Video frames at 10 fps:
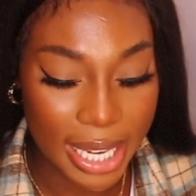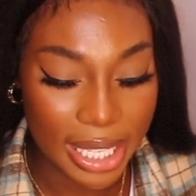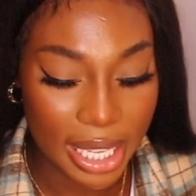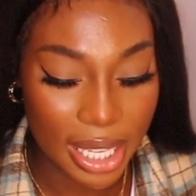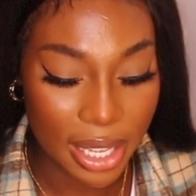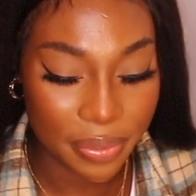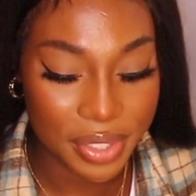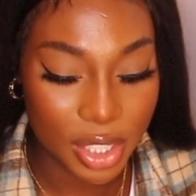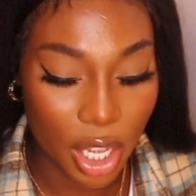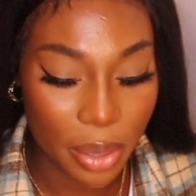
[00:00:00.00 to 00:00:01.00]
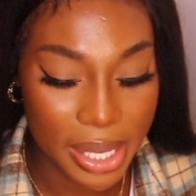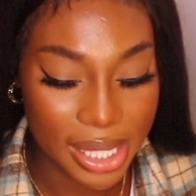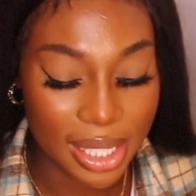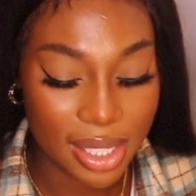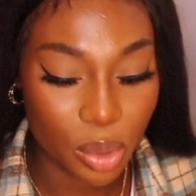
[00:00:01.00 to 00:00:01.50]
and if so,
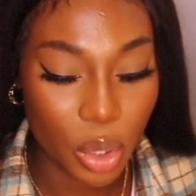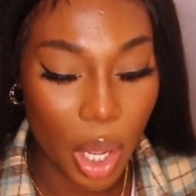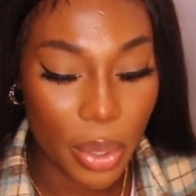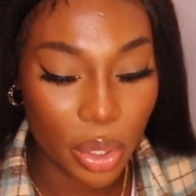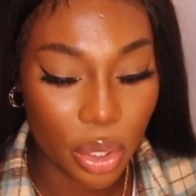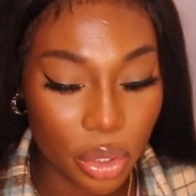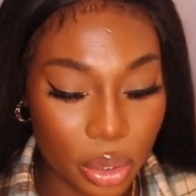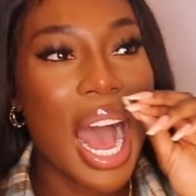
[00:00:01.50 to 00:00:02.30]
is it still going on?